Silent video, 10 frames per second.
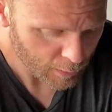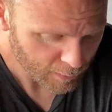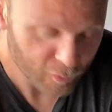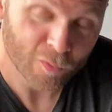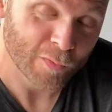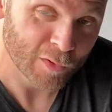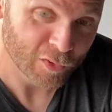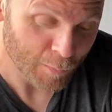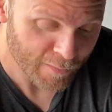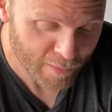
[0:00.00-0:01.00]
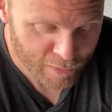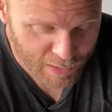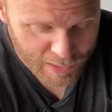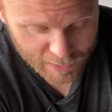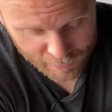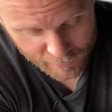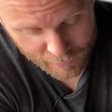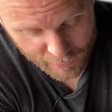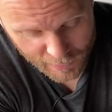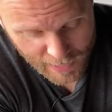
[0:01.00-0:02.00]
it's the first time I've ever done it,
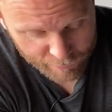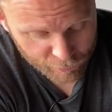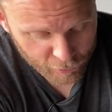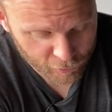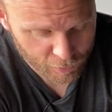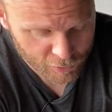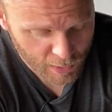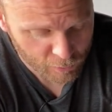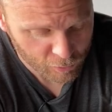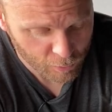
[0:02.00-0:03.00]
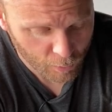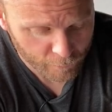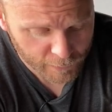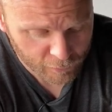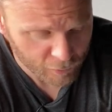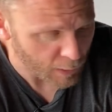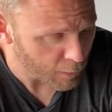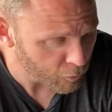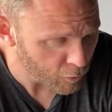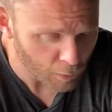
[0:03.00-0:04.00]
and I haven't researched how to do it on the internet.
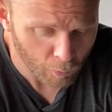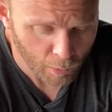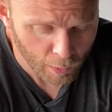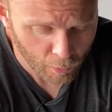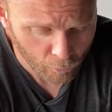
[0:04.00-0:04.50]
So